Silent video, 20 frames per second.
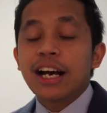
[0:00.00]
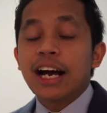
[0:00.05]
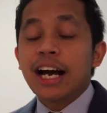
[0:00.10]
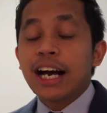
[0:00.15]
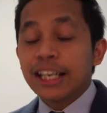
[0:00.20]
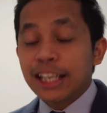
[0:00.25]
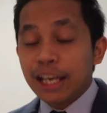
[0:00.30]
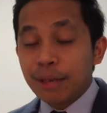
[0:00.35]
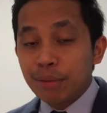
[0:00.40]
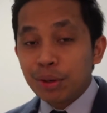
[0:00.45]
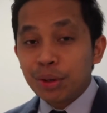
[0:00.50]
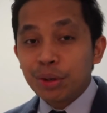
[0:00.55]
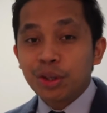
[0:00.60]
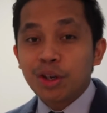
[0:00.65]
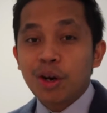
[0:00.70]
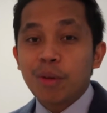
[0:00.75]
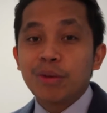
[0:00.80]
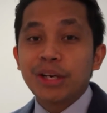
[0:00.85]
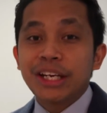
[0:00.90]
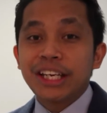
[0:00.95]
I am a
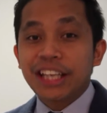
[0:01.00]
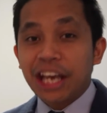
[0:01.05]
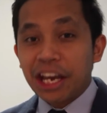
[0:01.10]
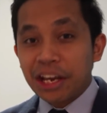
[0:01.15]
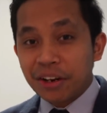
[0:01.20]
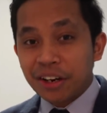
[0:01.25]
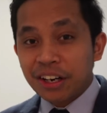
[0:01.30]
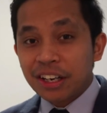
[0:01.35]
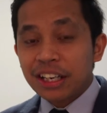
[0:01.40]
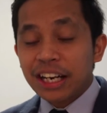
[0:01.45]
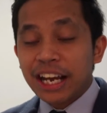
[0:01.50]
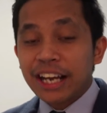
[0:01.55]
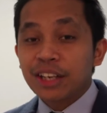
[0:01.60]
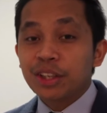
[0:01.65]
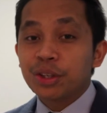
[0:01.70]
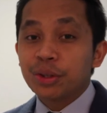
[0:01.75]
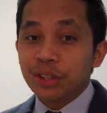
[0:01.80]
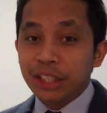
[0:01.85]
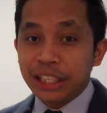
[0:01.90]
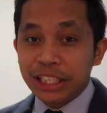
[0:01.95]
good communicator
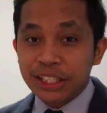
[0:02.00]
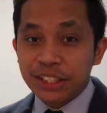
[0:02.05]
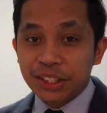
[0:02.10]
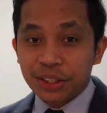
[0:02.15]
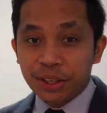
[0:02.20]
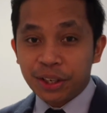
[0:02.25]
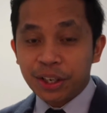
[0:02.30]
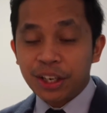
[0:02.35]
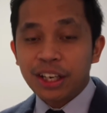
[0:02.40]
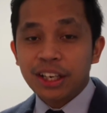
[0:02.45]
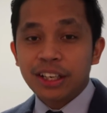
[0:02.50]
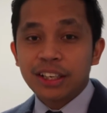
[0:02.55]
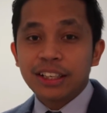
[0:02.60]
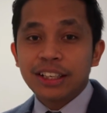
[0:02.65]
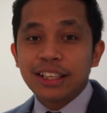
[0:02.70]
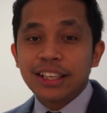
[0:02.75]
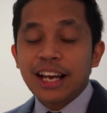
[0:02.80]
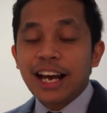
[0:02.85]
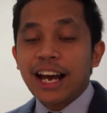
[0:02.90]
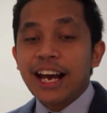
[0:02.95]
and good listener.
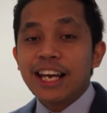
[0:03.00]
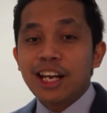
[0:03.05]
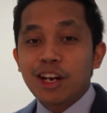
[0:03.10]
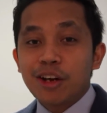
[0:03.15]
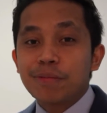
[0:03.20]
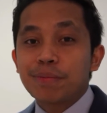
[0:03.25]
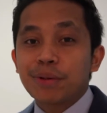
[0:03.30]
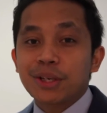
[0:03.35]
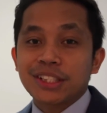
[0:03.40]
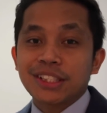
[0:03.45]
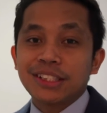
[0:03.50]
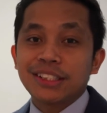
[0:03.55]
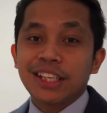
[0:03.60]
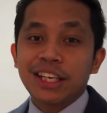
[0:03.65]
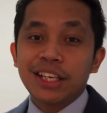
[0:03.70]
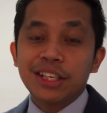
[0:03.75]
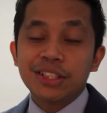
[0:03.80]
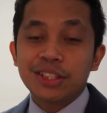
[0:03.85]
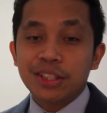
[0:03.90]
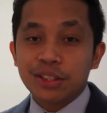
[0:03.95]
I love
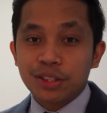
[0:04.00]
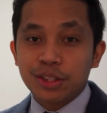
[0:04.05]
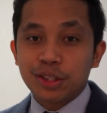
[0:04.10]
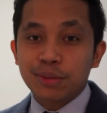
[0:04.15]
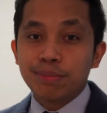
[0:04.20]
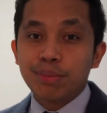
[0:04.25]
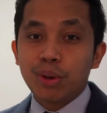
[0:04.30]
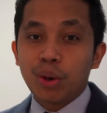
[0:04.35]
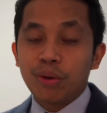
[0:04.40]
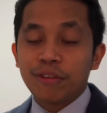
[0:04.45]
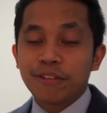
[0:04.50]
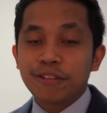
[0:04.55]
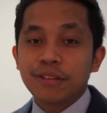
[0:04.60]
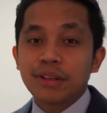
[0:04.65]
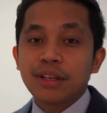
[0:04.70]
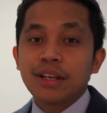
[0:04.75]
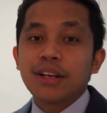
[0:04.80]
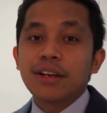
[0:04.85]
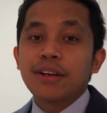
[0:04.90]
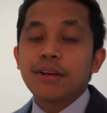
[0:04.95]
presentations, both
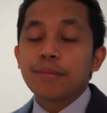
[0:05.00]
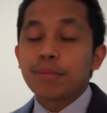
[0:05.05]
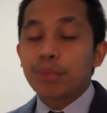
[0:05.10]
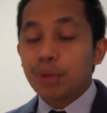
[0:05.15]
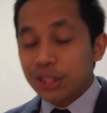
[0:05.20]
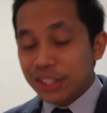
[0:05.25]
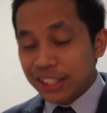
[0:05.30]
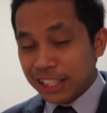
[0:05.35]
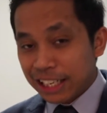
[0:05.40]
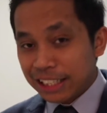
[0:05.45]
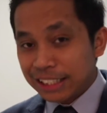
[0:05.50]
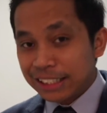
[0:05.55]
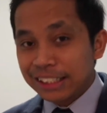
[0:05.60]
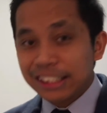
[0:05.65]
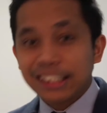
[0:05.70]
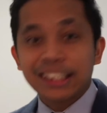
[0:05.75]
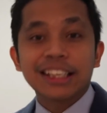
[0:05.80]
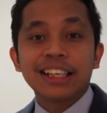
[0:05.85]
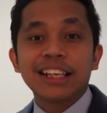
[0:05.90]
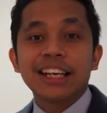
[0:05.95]

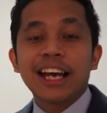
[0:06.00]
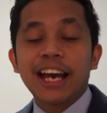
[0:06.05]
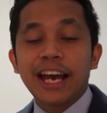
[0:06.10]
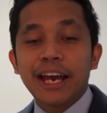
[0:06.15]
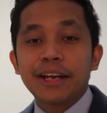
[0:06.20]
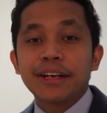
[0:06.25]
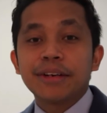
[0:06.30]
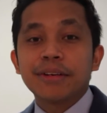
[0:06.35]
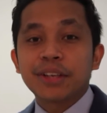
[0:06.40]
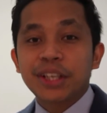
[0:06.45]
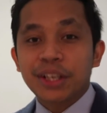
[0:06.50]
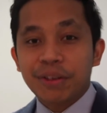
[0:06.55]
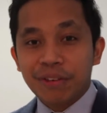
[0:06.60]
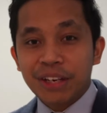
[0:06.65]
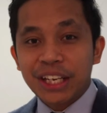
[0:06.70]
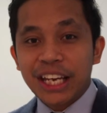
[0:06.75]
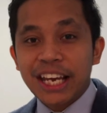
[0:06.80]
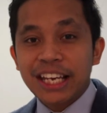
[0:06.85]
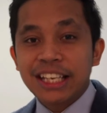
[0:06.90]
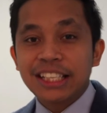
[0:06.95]
presenting and
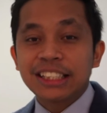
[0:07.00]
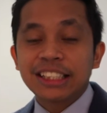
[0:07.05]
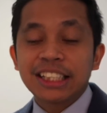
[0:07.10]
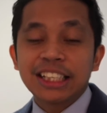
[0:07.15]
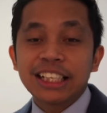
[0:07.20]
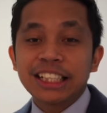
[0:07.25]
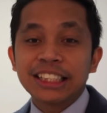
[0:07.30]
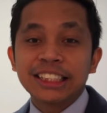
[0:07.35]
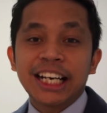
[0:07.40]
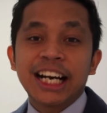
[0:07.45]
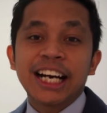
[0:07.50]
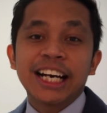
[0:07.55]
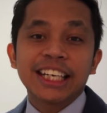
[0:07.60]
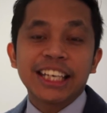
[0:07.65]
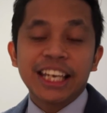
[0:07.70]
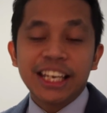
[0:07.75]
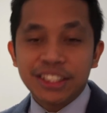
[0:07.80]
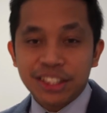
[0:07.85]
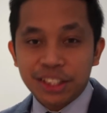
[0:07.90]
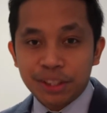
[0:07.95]
create an
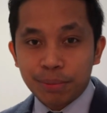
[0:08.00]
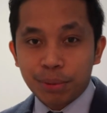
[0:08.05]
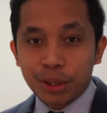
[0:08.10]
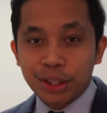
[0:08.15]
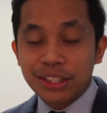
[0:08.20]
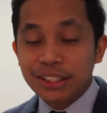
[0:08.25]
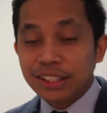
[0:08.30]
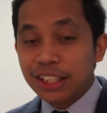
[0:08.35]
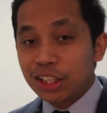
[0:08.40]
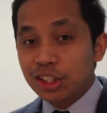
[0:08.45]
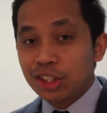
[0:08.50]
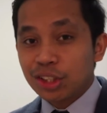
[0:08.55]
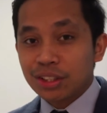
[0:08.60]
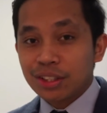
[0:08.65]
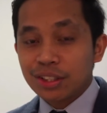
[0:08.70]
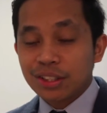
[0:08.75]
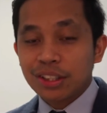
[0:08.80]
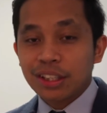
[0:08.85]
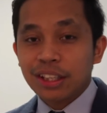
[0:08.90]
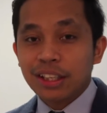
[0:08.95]
eye-catching
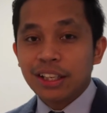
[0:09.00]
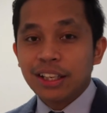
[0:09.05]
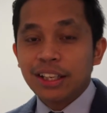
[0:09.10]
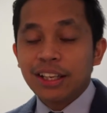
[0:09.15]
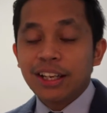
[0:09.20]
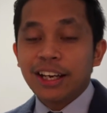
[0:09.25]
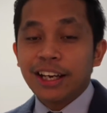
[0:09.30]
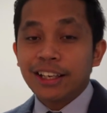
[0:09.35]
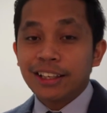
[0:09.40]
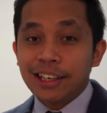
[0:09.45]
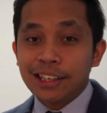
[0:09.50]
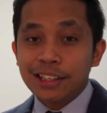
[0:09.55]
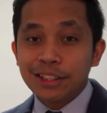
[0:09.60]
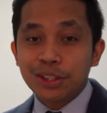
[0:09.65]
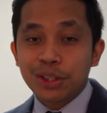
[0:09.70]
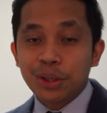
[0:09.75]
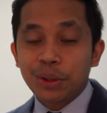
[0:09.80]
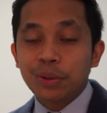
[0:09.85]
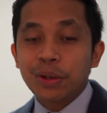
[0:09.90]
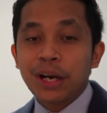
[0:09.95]
presentations. And
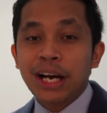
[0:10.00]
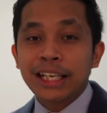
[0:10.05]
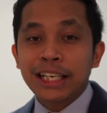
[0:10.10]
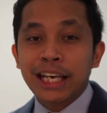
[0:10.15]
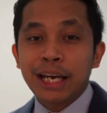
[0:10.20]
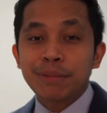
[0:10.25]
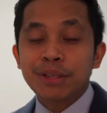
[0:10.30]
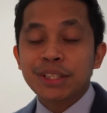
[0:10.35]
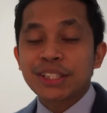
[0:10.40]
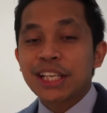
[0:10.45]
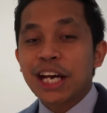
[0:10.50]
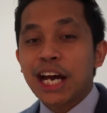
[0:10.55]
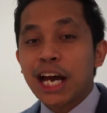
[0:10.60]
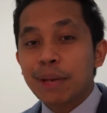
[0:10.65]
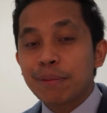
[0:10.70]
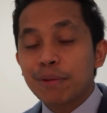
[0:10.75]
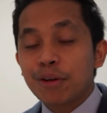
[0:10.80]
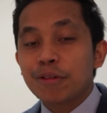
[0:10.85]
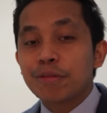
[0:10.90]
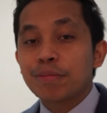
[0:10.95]
also, I am the
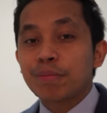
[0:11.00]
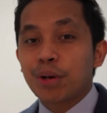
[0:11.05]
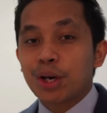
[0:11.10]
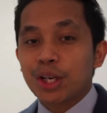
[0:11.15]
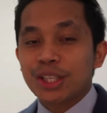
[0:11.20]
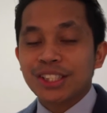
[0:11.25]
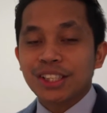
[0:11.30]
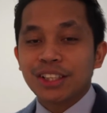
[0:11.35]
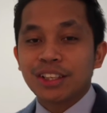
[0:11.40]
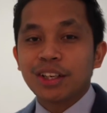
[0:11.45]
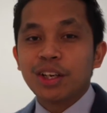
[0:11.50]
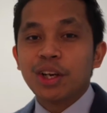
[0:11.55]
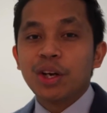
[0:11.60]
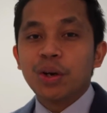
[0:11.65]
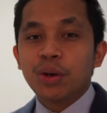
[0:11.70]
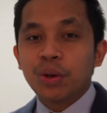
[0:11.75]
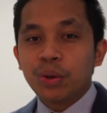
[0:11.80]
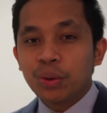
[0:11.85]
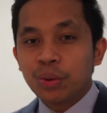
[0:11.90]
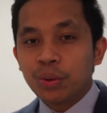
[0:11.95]
type of person
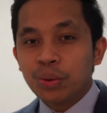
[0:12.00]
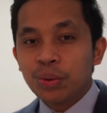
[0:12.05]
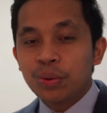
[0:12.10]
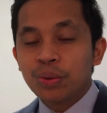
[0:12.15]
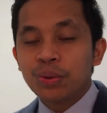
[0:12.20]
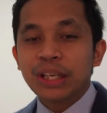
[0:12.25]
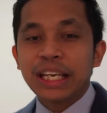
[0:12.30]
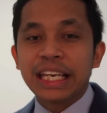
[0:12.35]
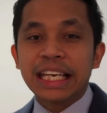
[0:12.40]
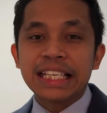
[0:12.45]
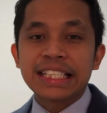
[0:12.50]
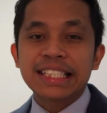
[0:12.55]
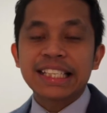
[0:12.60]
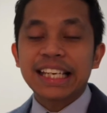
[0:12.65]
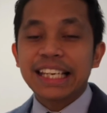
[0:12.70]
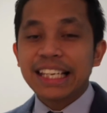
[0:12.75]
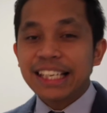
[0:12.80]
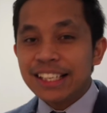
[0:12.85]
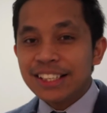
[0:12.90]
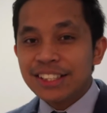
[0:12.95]
who
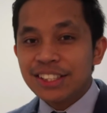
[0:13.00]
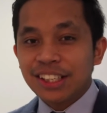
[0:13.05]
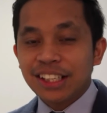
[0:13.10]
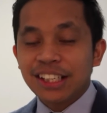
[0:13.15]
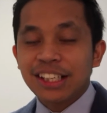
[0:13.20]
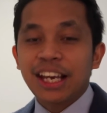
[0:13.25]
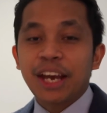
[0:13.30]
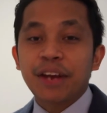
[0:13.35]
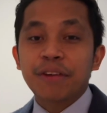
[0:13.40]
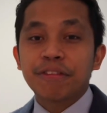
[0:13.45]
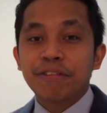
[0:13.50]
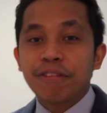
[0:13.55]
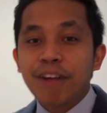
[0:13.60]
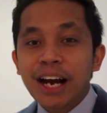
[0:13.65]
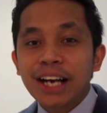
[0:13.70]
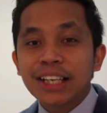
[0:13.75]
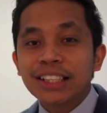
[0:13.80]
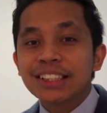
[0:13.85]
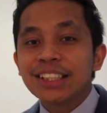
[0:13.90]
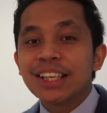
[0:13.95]
is easy and
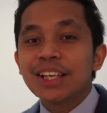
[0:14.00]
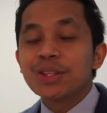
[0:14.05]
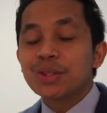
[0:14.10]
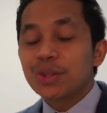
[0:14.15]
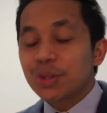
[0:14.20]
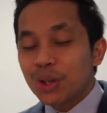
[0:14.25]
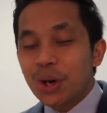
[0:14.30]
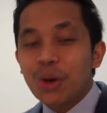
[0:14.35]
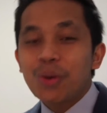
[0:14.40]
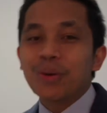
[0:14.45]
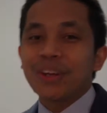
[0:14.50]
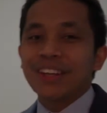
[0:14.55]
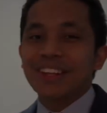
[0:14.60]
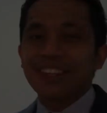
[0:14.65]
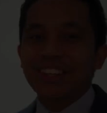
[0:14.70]
fun to go with.